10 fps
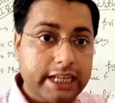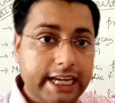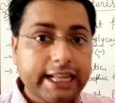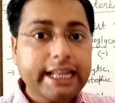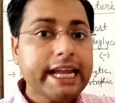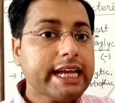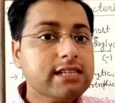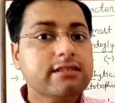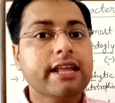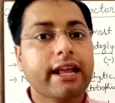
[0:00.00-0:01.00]
DNA
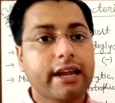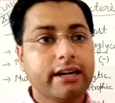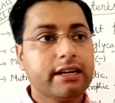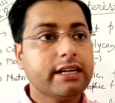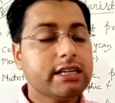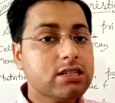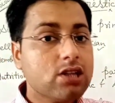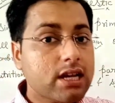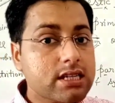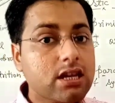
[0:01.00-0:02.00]
is naked, it is
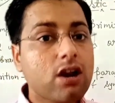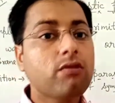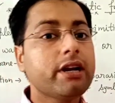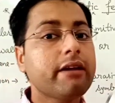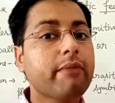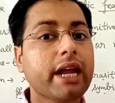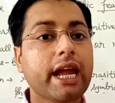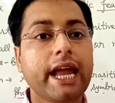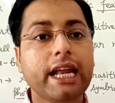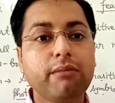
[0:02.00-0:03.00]
not surrounded by
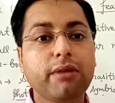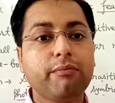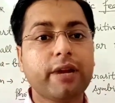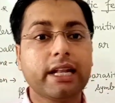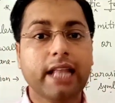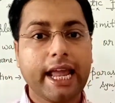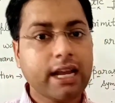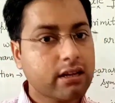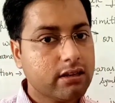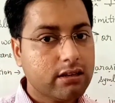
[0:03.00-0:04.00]
any membrane
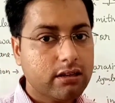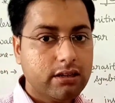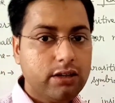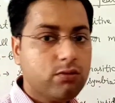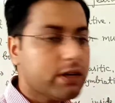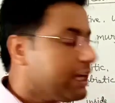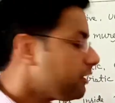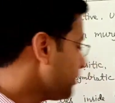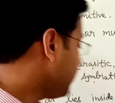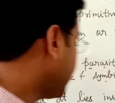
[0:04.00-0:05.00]
like
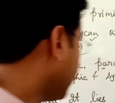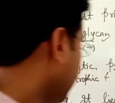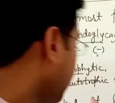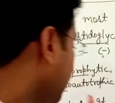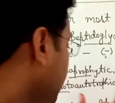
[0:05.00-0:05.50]
nuclear membrane.